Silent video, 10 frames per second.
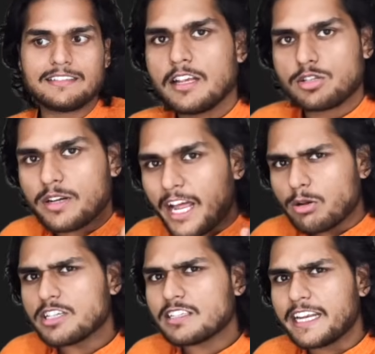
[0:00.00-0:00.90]
So now
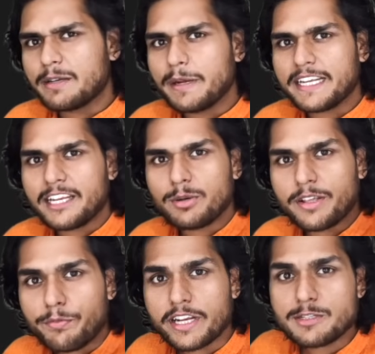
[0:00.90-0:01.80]
just let me tell you
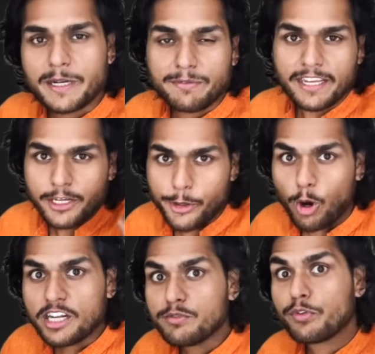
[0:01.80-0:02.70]
difference between
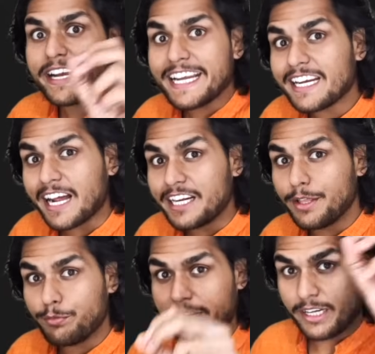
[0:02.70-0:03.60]
not defined and
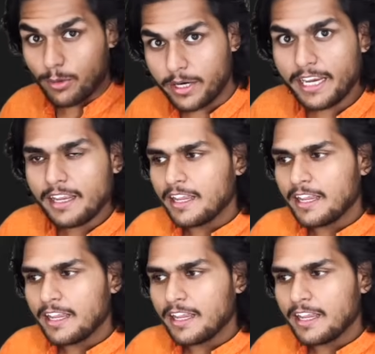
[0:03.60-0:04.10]
undefined. Okay,